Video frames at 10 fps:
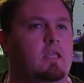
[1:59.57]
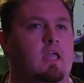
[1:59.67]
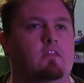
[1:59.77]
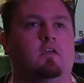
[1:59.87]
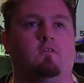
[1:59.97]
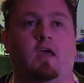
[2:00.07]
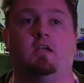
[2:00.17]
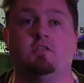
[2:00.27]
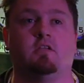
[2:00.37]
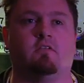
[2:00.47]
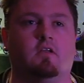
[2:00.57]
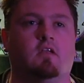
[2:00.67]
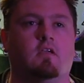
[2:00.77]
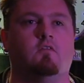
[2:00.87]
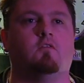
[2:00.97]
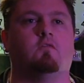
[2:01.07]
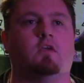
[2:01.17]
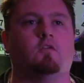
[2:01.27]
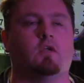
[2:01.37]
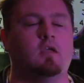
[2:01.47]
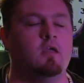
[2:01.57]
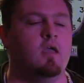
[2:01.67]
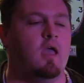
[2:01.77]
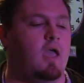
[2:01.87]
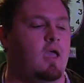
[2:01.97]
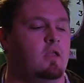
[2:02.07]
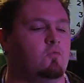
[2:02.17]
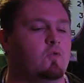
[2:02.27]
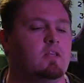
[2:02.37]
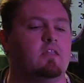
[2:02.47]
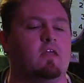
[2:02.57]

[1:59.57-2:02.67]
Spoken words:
gain the advantage that is going to give you the victory. And really